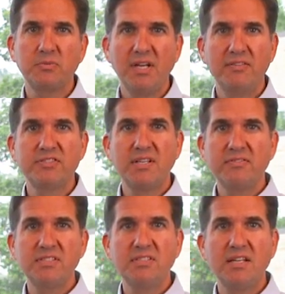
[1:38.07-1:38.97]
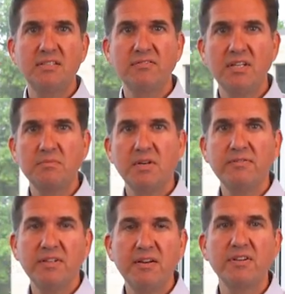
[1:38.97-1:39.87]
We have 7 sets of them
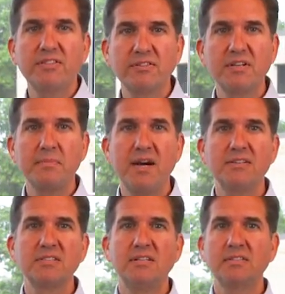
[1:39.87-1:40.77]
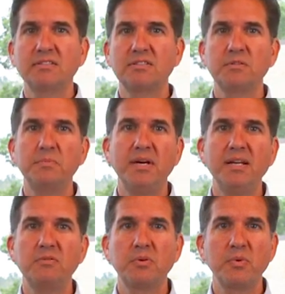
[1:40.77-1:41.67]
roughly every 30 miles along the
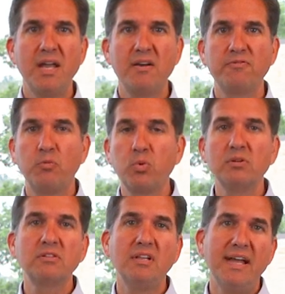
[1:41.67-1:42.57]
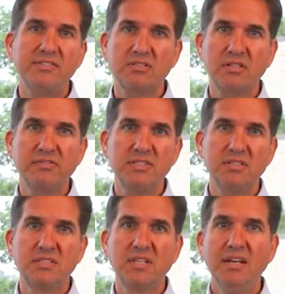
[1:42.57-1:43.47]
turnpike where we have world-class
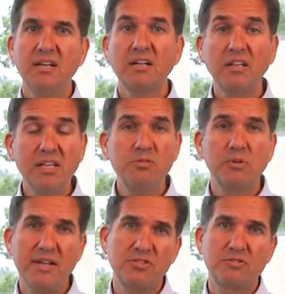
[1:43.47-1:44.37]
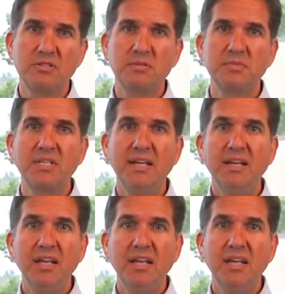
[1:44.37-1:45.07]
services, clean restrooms,